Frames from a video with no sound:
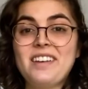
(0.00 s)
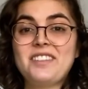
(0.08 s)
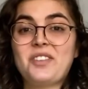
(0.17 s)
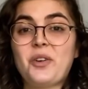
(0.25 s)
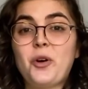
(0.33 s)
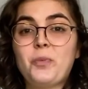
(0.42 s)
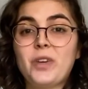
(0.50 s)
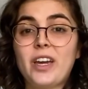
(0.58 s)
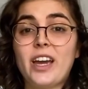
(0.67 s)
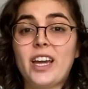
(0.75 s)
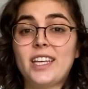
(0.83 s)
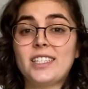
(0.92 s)
So I hope you
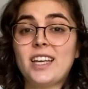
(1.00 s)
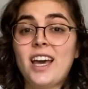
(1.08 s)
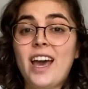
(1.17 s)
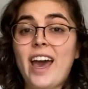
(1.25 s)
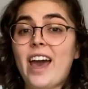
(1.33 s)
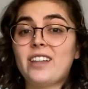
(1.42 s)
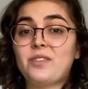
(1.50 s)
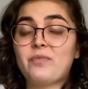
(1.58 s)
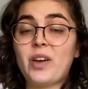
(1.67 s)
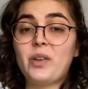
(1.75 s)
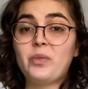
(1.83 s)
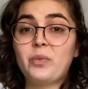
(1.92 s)
guys had some
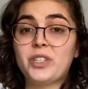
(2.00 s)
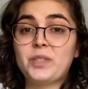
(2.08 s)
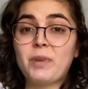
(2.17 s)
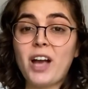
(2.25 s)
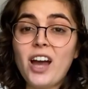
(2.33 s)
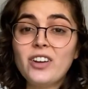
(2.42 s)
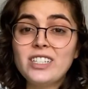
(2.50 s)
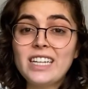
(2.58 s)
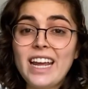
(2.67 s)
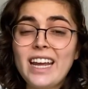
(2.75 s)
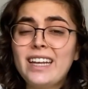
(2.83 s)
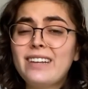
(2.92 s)
fun with spiccato
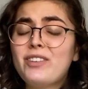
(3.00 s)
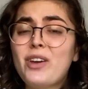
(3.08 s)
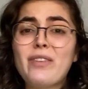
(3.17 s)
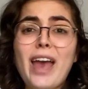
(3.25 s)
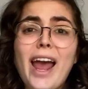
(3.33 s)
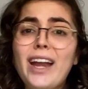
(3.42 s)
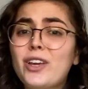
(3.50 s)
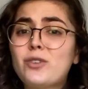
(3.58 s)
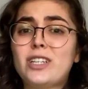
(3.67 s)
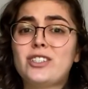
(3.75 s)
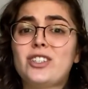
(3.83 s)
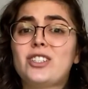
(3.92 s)
today, and if you have any
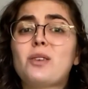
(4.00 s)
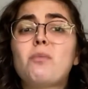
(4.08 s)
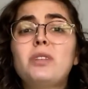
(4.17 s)
questions,